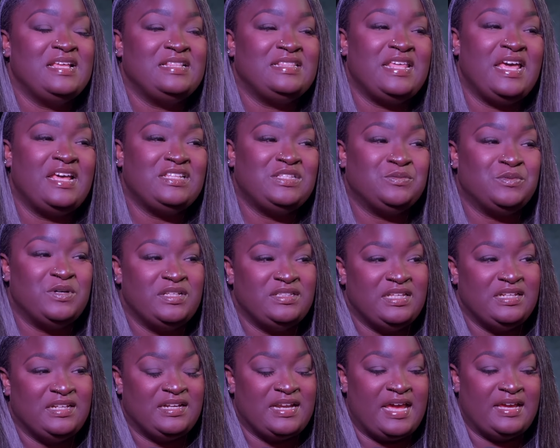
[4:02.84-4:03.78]
that's one
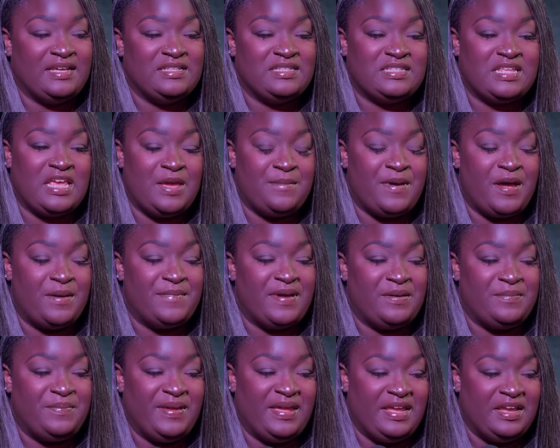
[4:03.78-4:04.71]
thing that I can say about
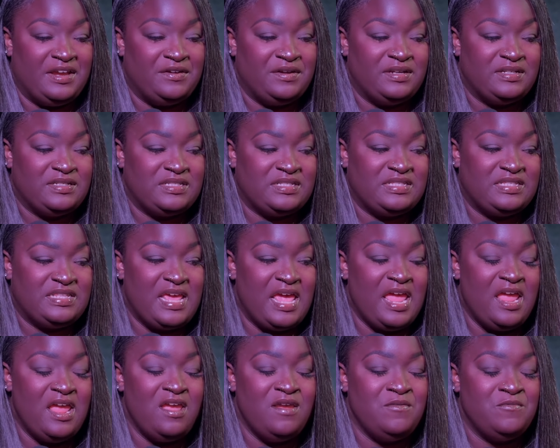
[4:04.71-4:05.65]
my parents.
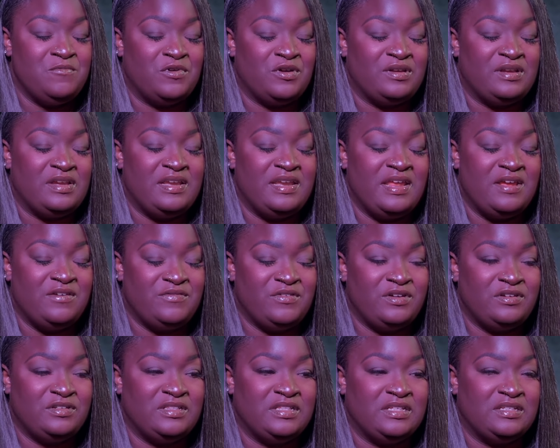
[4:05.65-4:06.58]
They were
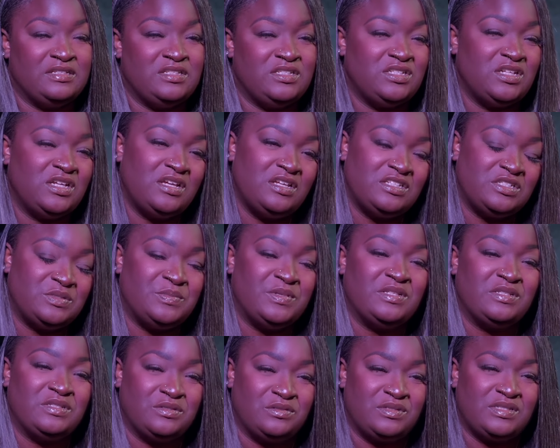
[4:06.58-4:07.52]
never the
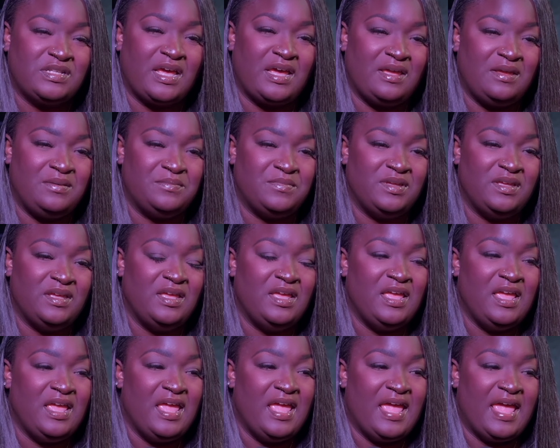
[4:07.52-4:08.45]
judgmental type.
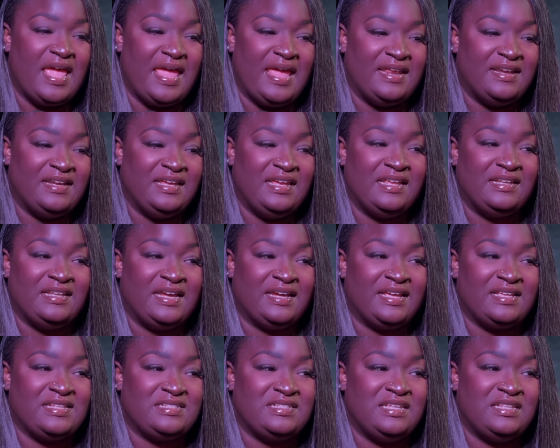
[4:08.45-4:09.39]
And again, like
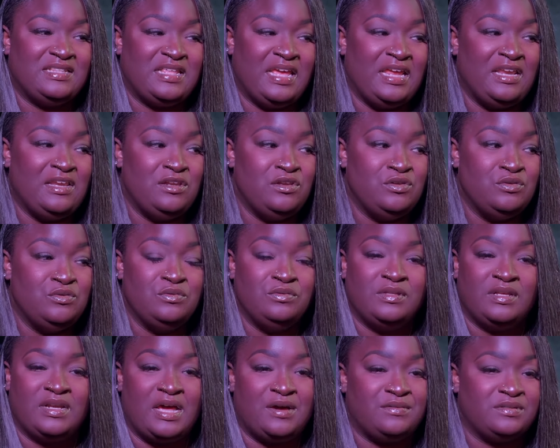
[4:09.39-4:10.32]
I said, they knew
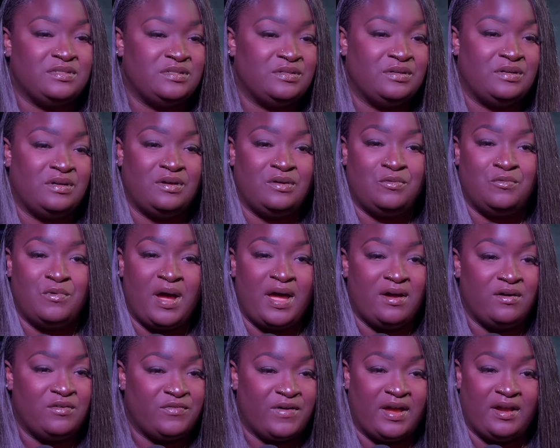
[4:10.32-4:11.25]
that I was a, a
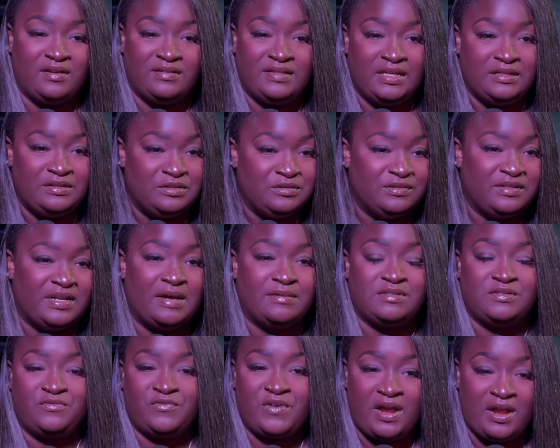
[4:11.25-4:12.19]
wildfire. They knew that I
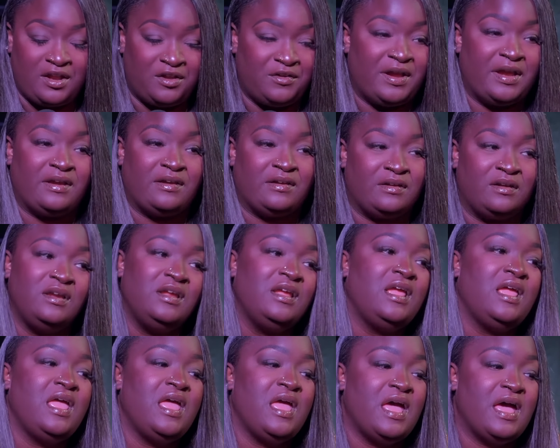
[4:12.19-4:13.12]
was a firecracker.
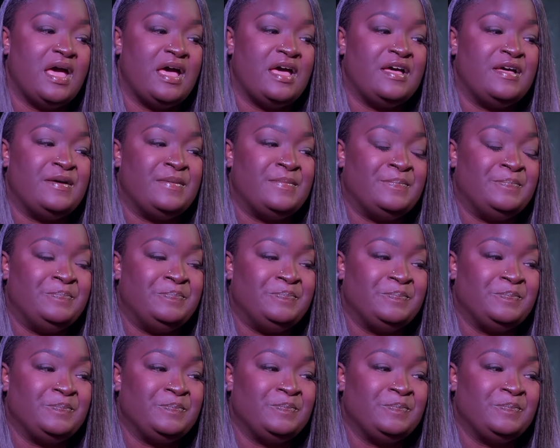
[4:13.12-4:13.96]
Um,